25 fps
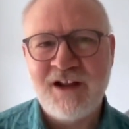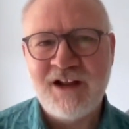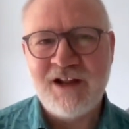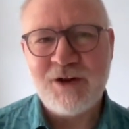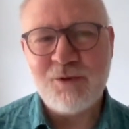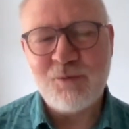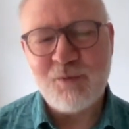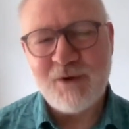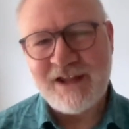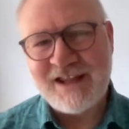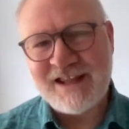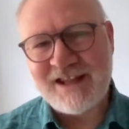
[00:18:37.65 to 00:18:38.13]

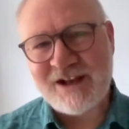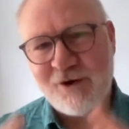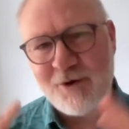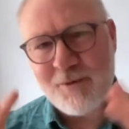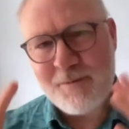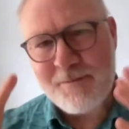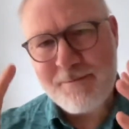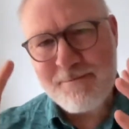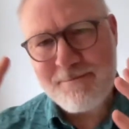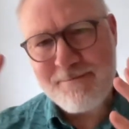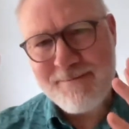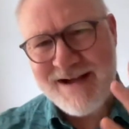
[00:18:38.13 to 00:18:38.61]
that we cannot
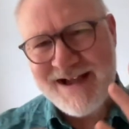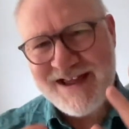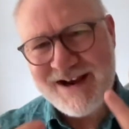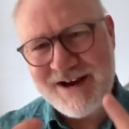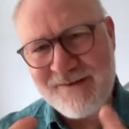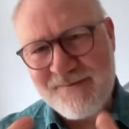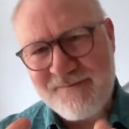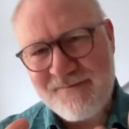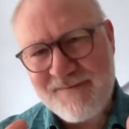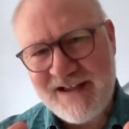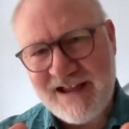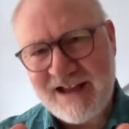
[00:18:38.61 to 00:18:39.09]

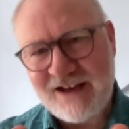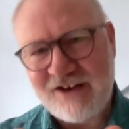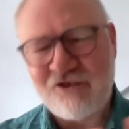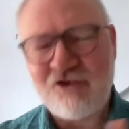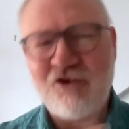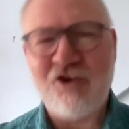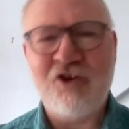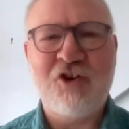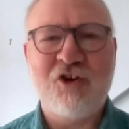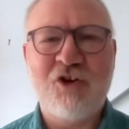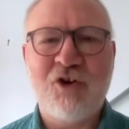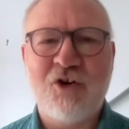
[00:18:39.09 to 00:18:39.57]

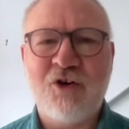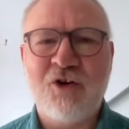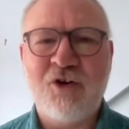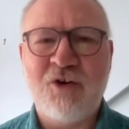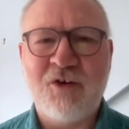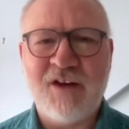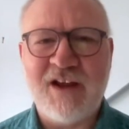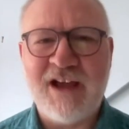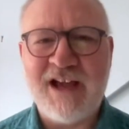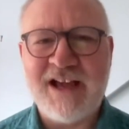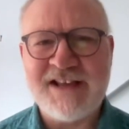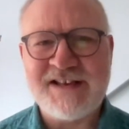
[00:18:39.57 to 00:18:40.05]
manufacture
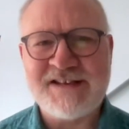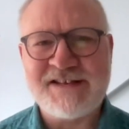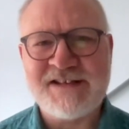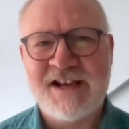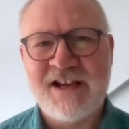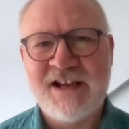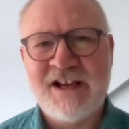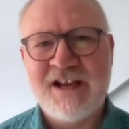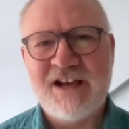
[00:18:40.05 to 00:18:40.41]
God as